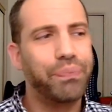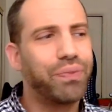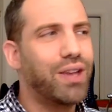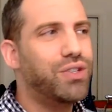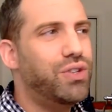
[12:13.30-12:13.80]

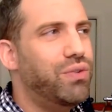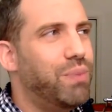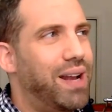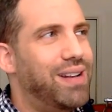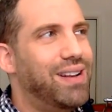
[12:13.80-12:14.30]
A student of
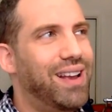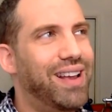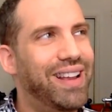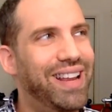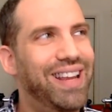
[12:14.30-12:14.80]

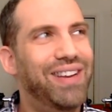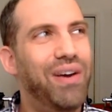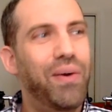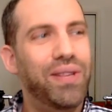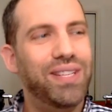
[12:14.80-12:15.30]
mine, Ian
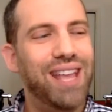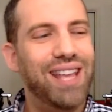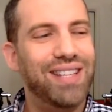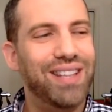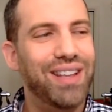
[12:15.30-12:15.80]
Owens, has
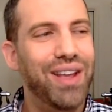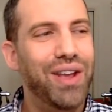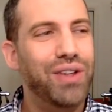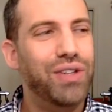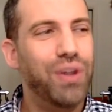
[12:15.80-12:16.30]
a
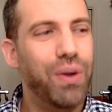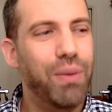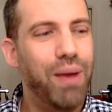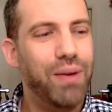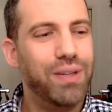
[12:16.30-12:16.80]
joke
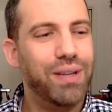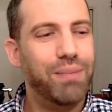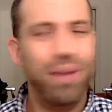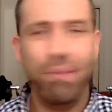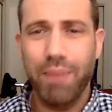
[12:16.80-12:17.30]
about
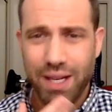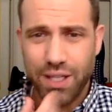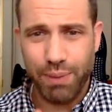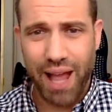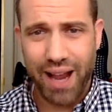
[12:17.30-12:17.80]
being mixed,
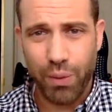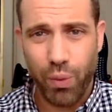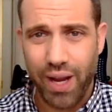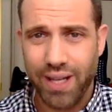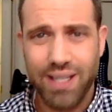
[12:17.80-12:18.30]
black and
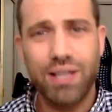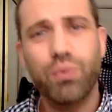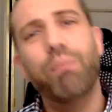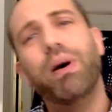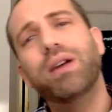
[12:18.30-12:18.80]
white. And he says,
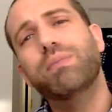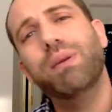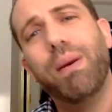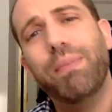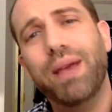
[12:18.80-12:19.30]
what bugs me
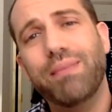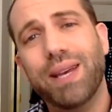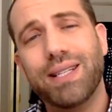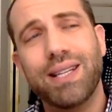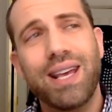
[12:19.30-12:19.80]
about being
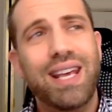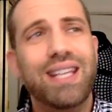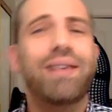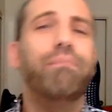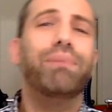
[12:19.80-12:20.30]
mixed is
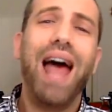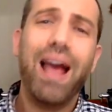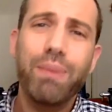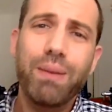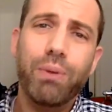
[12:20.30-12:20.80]
that black
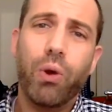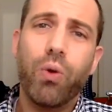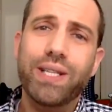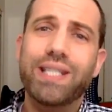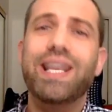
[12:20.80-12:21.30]
people are
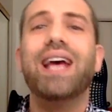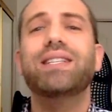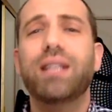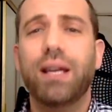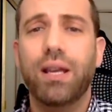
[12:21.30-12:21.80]
always
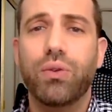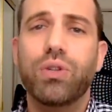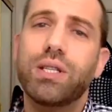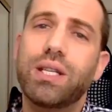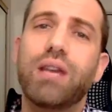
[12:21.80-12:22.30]
testing you to
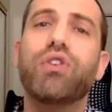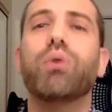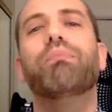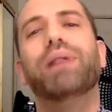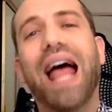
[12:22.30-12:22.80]
see if you're
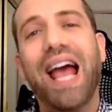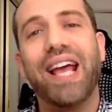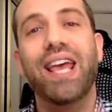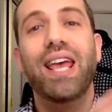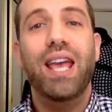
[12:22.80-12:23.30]
black
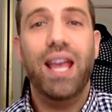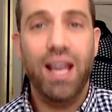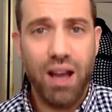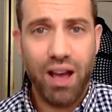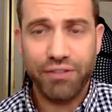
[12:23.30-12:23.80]

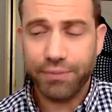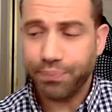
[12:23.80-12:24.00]
enough.